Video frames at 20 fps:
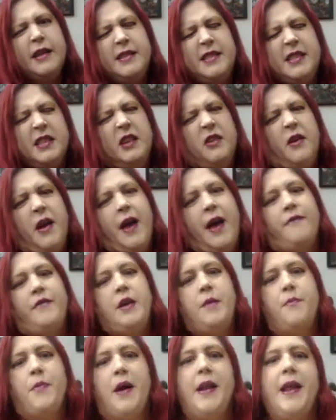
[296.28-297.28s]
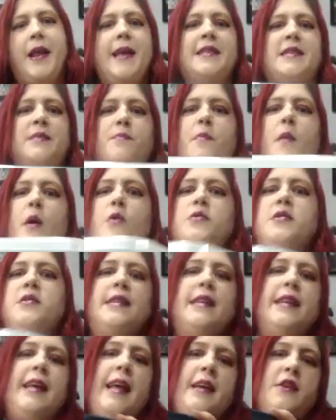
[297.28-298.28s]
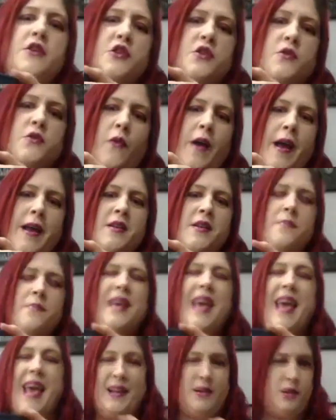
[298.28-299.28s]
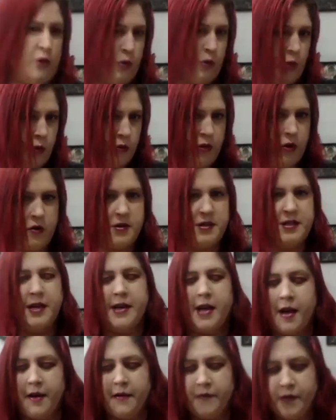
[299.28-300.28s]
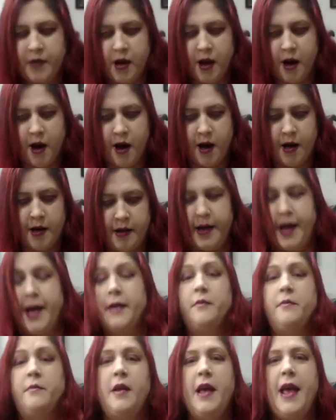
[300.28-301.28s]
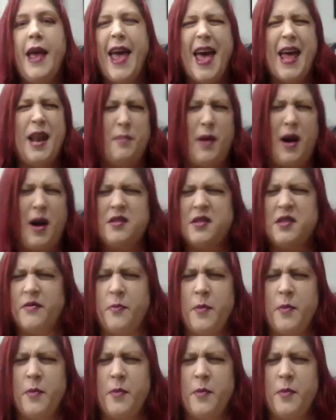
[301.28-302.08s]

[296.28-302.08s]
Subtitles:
a little heavy, but it's mostly just random candle holders. I've got and a box of